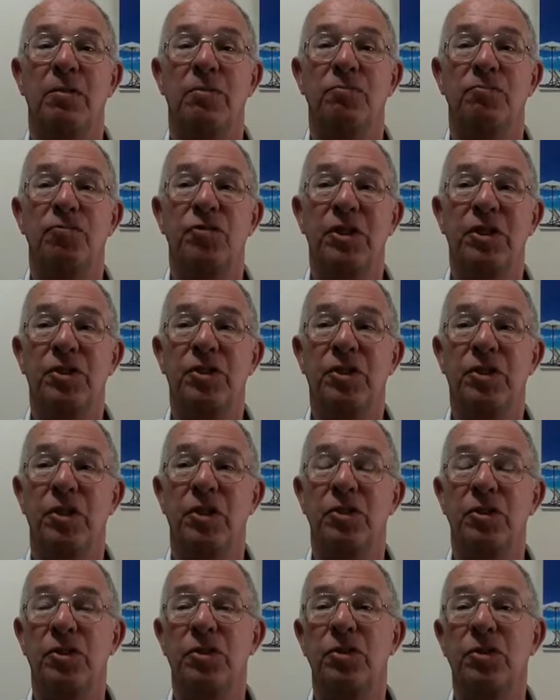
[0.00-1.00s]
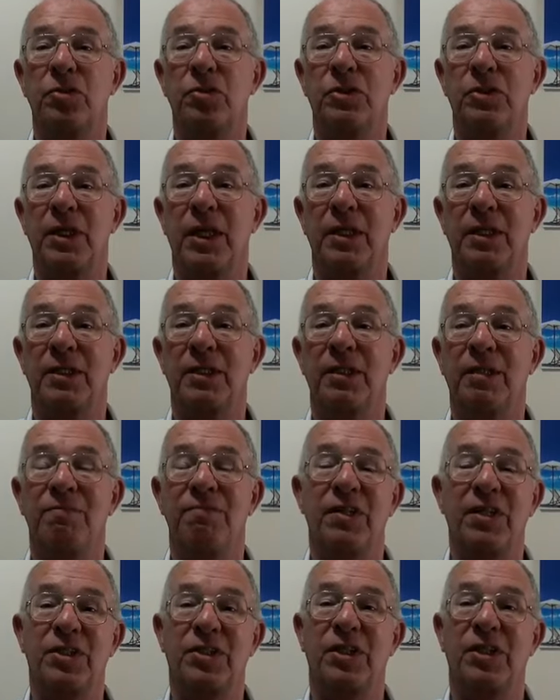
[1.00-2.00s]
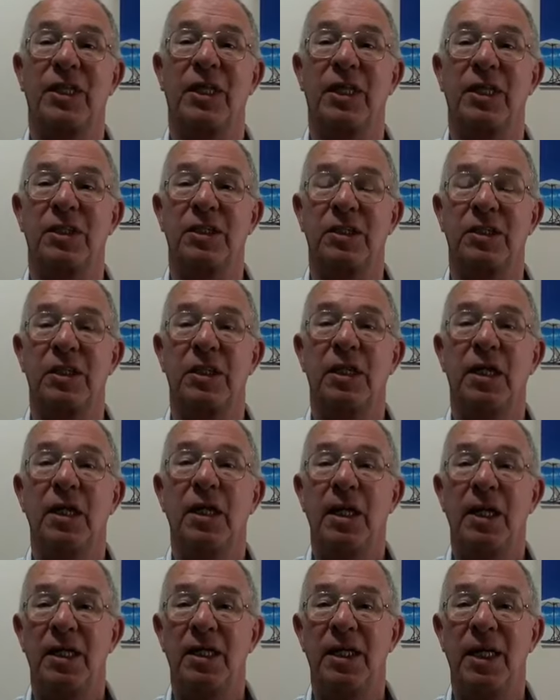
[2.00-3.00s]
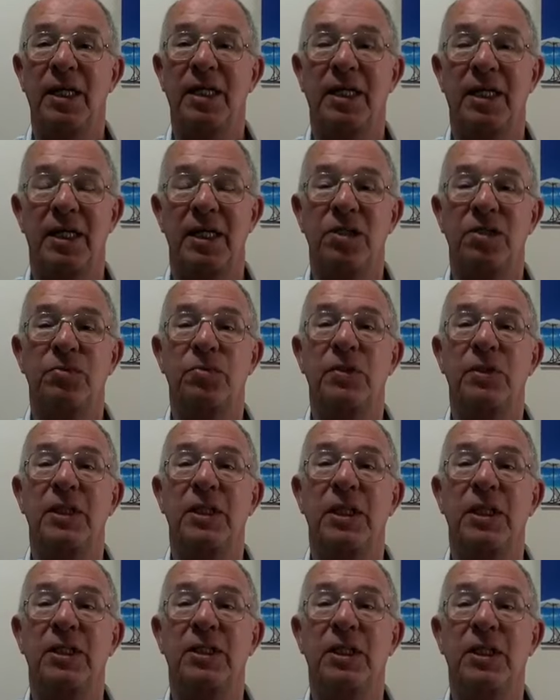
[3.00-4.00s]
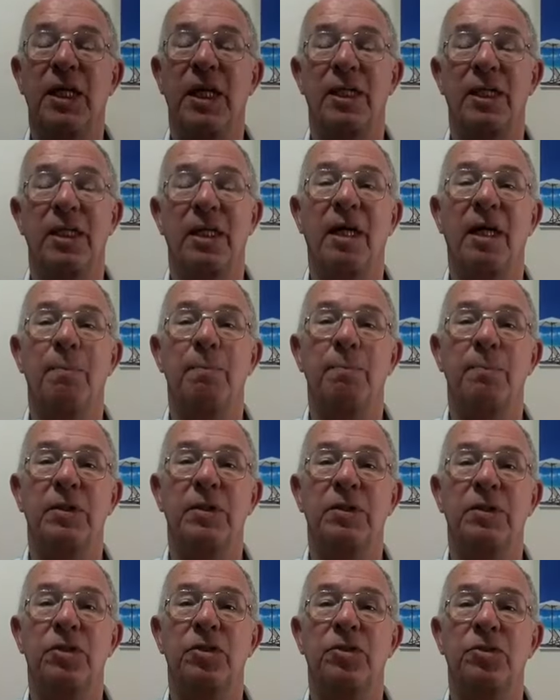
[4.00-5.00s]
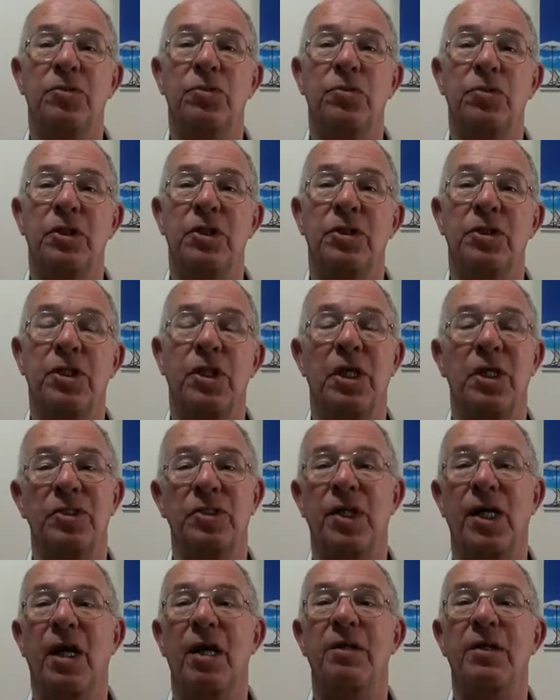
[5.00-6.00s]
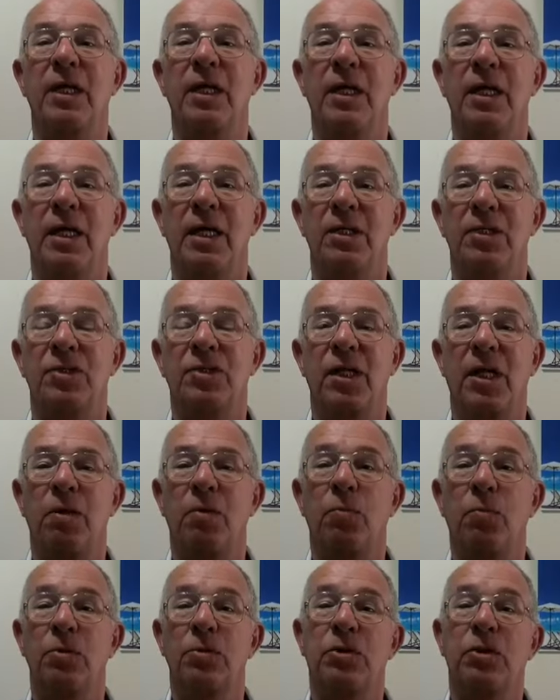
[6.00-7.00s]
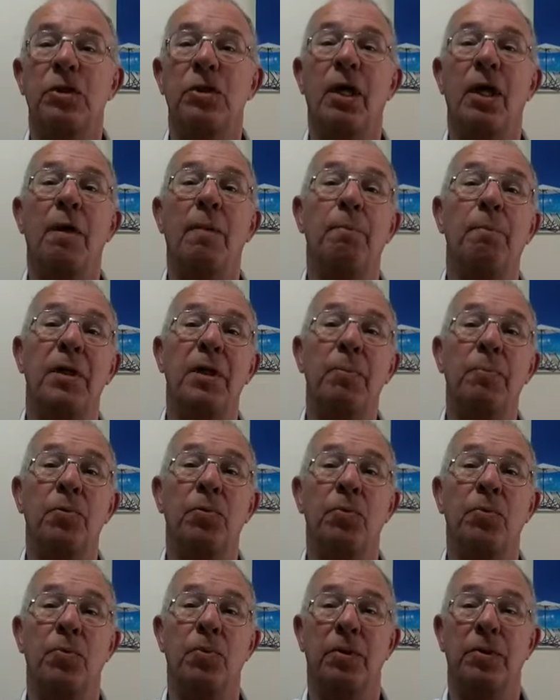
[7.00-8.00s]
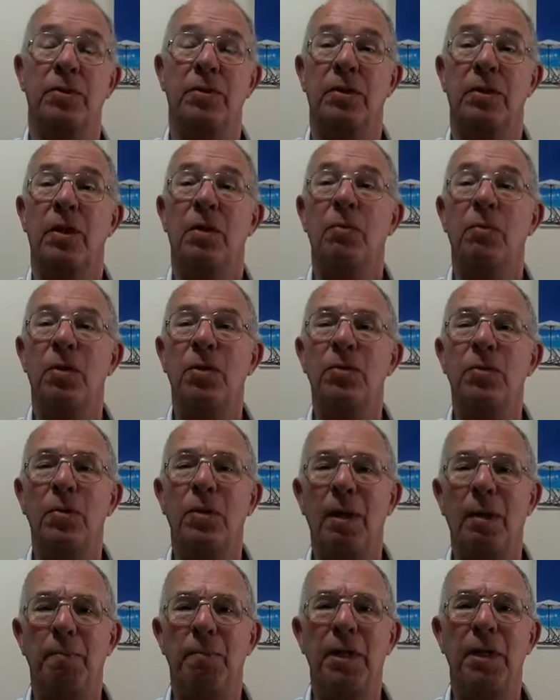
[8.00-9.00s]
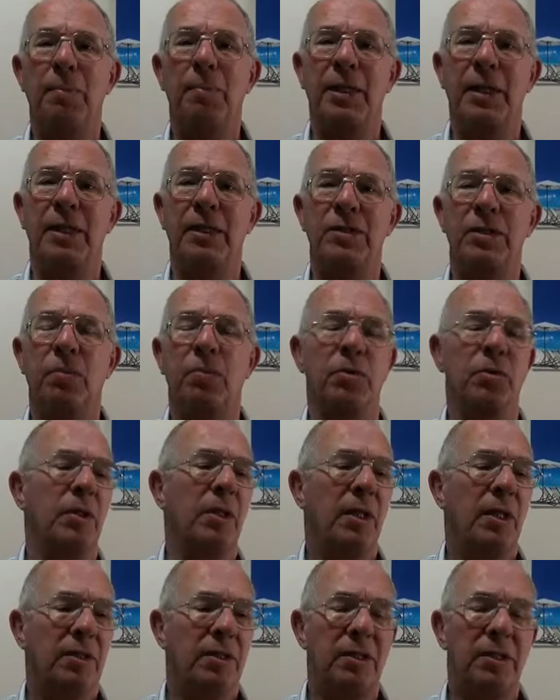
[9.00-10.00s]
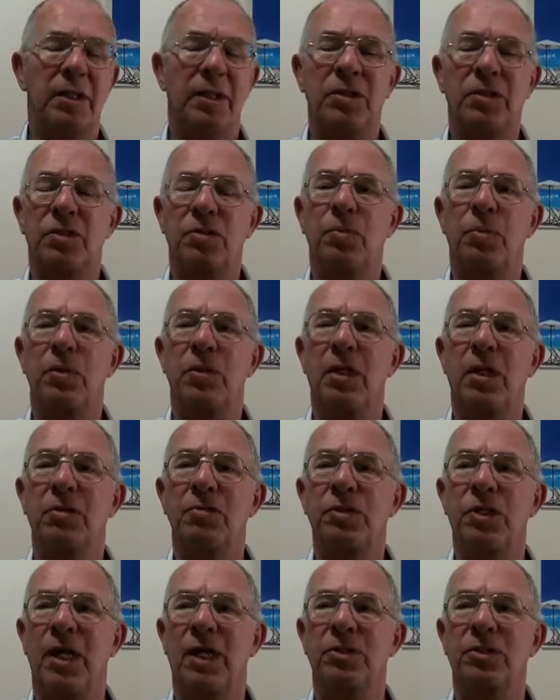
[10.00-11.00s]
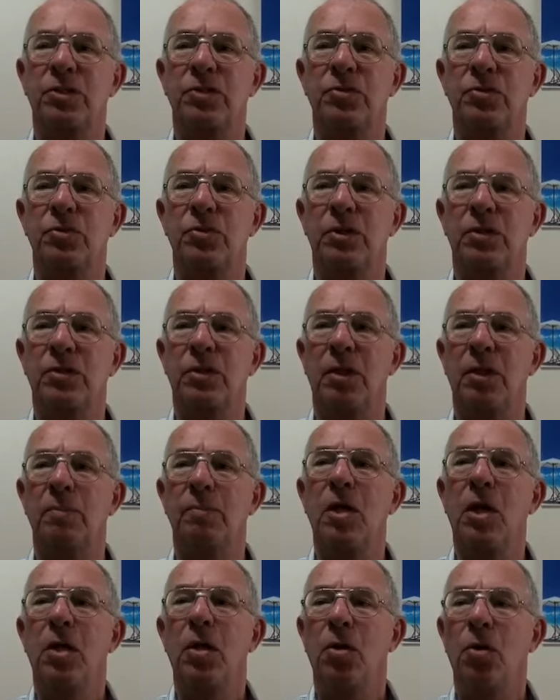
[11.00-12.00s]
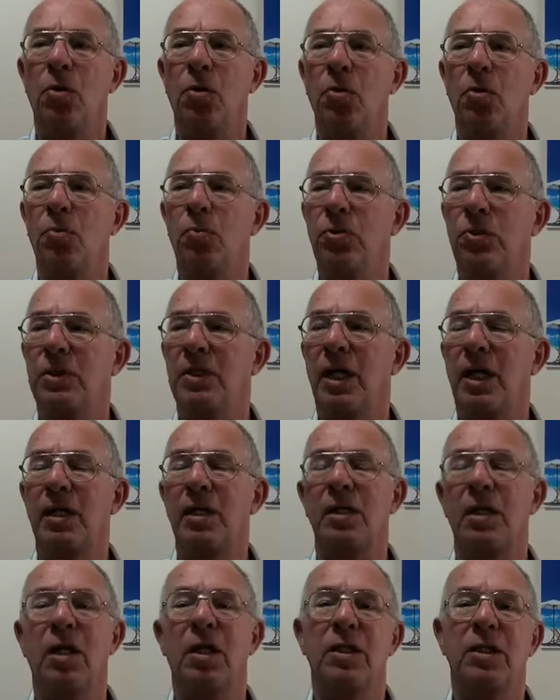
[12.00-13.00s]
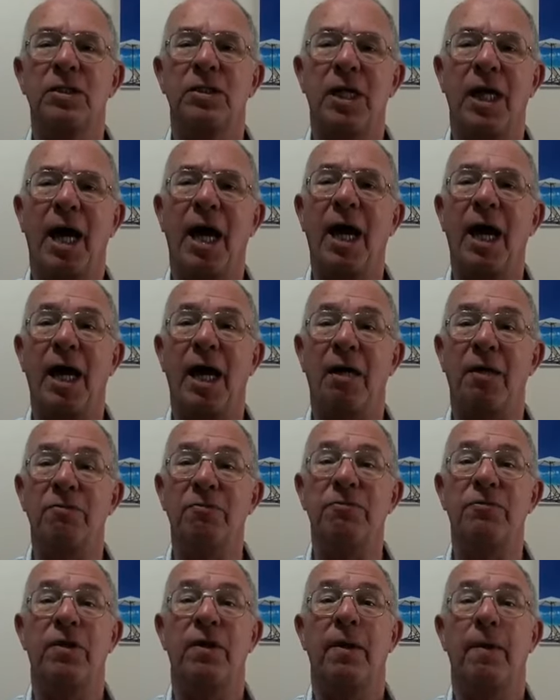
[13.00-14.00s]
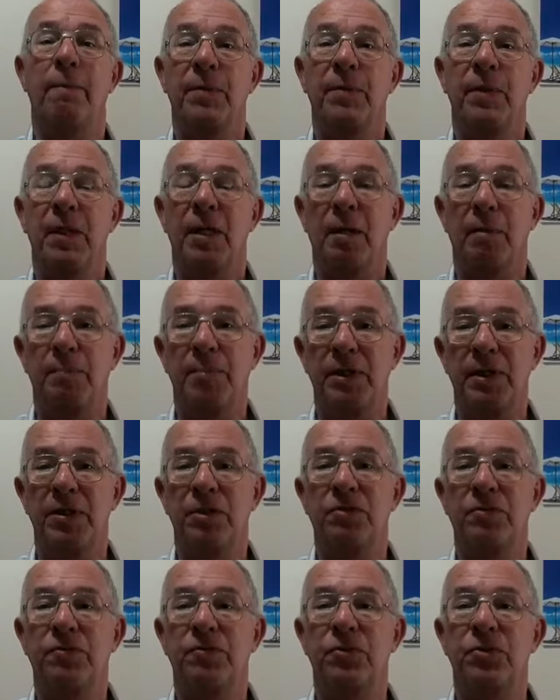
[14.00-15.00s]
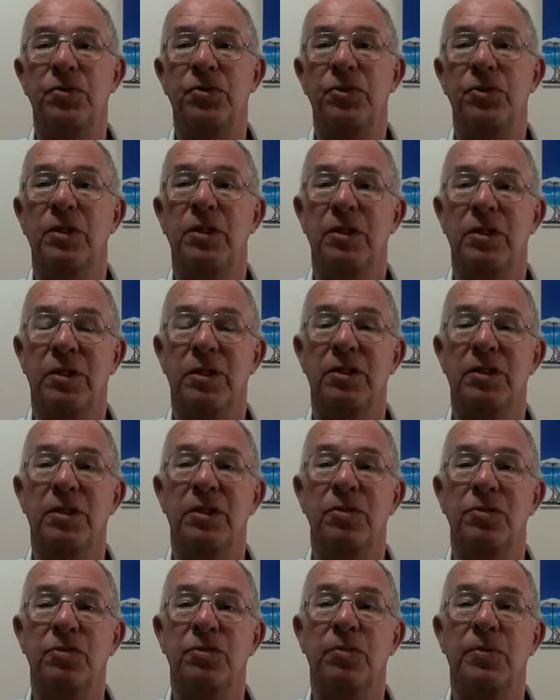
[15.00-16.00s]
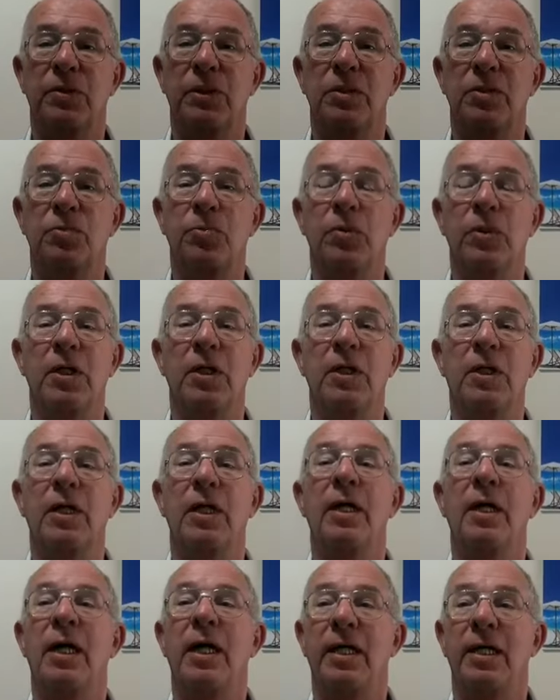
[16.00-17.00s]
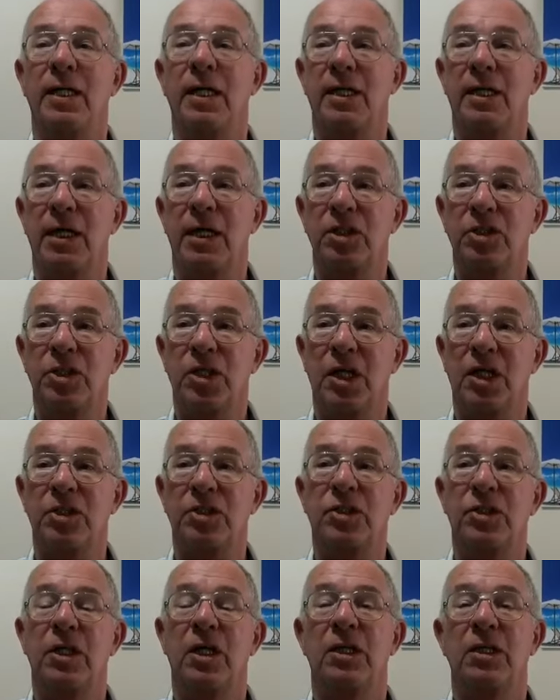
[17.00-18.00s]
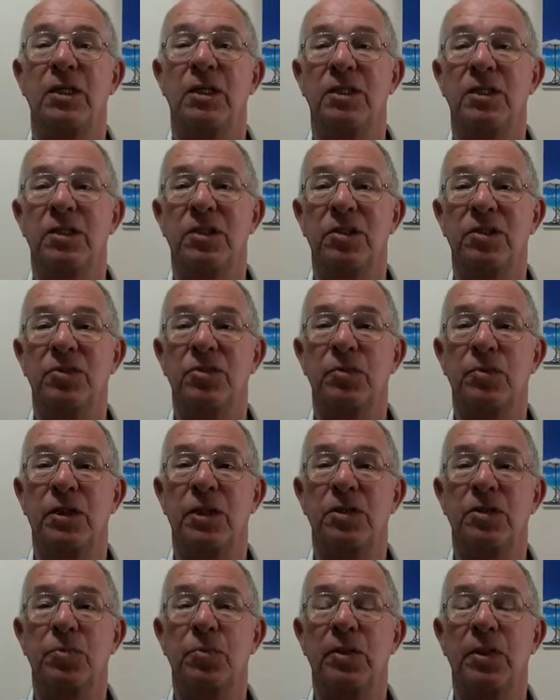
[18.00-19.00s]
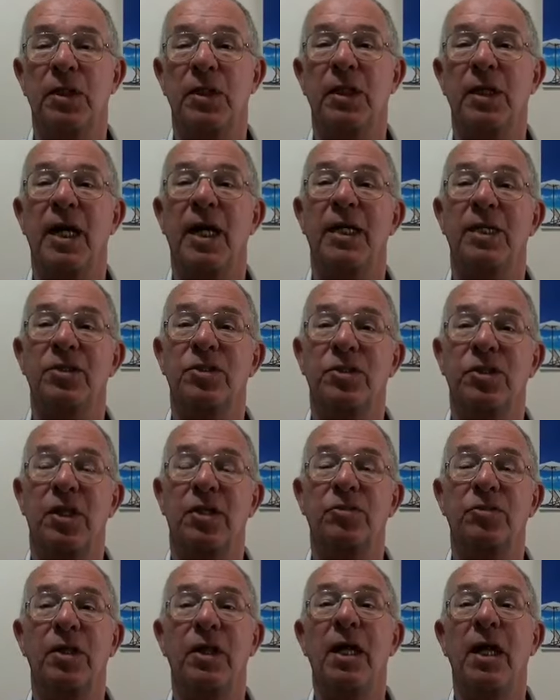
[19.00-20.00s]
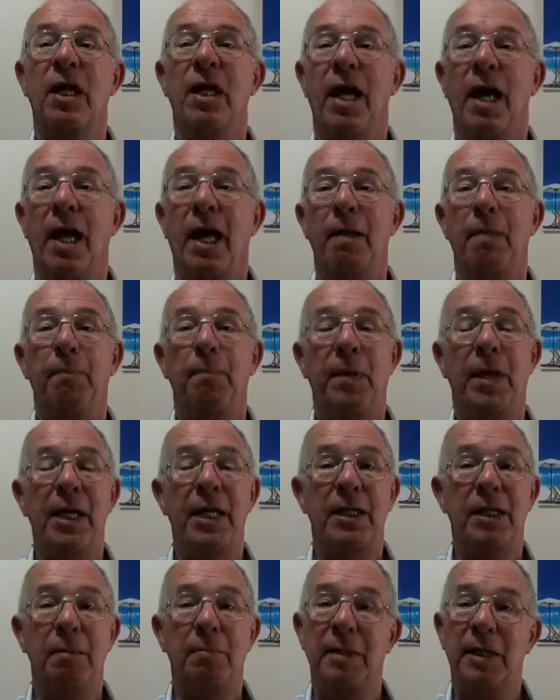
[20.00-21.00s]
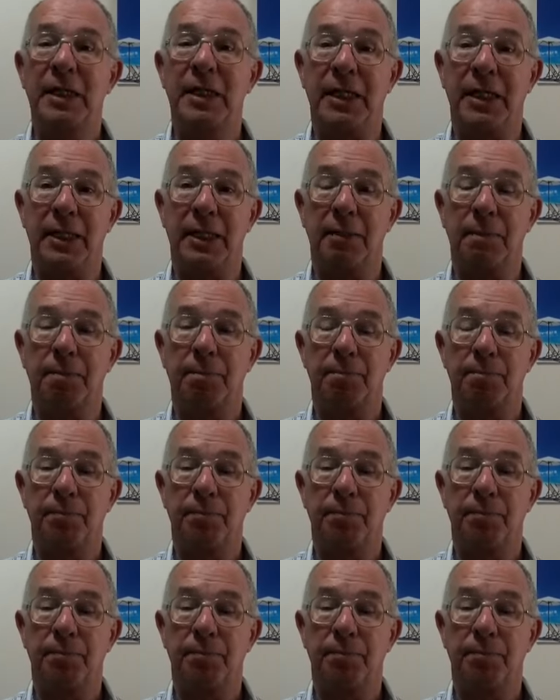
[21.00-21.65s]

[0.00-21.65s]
researched, looked at and investigated? In that case, we need to get the government to sort its arse out and say, what do our people want? What do our people actually want? Do they just want low taxes all the time? Or would they like to have a police force that deals with its work, an NHS that deals with its work, etc., and pay the money in?